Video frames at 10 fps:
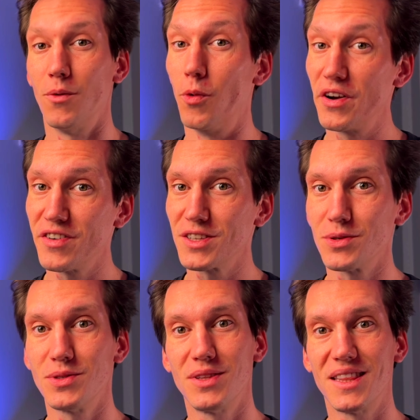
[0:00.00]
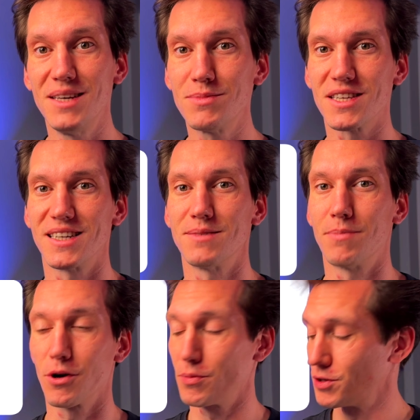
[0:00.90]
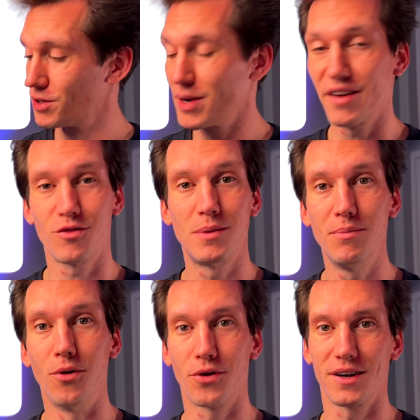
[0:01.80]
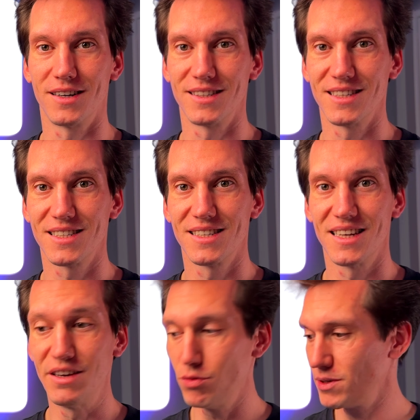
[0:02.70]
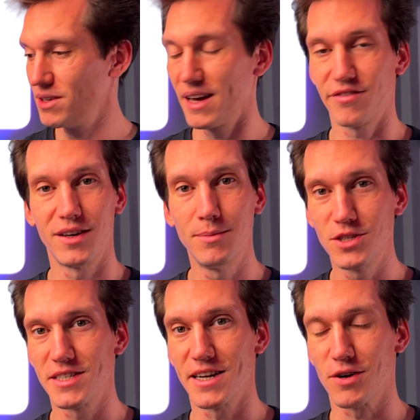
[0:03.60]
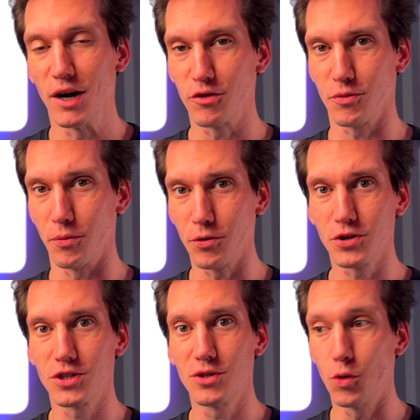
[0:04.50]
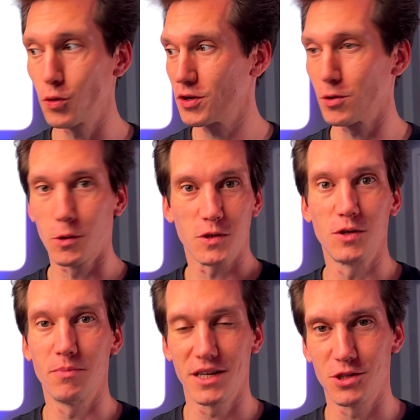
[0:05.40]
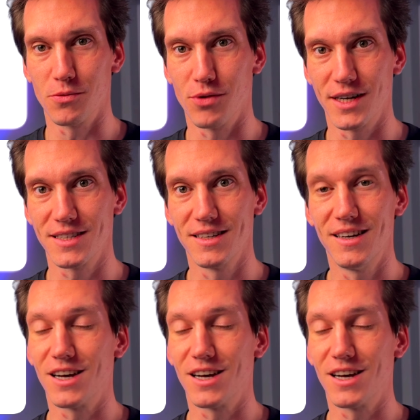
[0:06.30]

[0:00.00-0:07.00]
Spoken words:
What if I told you theme slides in PowerPoint don't have to be boring like this, even when you have images that are out of proportion or the colors don't match your brand?